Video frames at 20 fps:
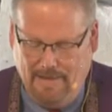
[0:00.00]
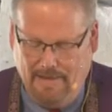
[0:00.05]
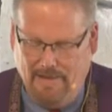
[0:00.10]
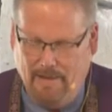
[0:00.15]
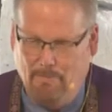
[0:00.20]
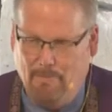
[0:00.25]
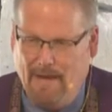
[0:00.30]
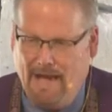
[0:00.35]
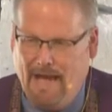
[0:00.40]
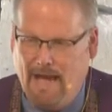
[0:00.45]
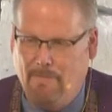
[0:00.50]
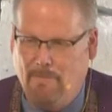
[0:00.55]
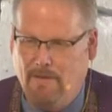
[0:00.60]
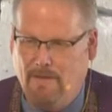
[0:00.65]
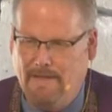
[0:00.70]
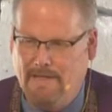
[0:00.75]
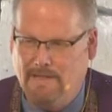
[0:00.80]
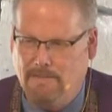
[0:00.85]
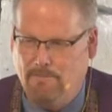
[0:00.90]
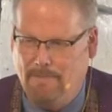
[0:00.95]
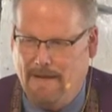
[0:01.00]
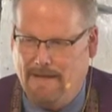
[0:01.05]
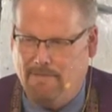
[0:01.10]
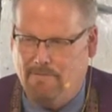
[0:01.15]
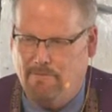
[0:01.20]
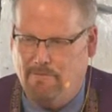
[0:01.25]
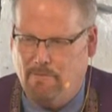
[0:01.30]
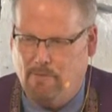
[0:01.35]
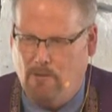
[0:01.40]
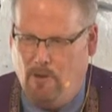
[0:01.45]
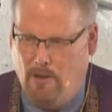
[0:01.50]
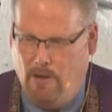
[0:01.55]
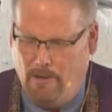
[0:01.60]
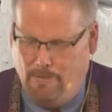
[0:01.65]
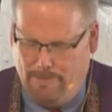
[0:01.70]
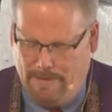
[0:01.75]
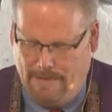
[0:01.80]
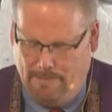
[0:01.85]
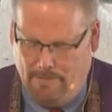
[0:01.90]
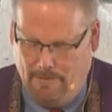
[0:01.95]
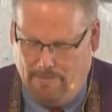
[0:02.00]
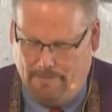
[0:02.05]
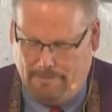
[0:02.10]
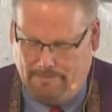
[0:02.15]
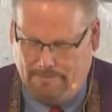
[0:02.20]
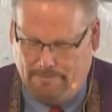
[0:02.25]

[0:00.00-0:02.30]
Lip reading: The Bible is meant for all people.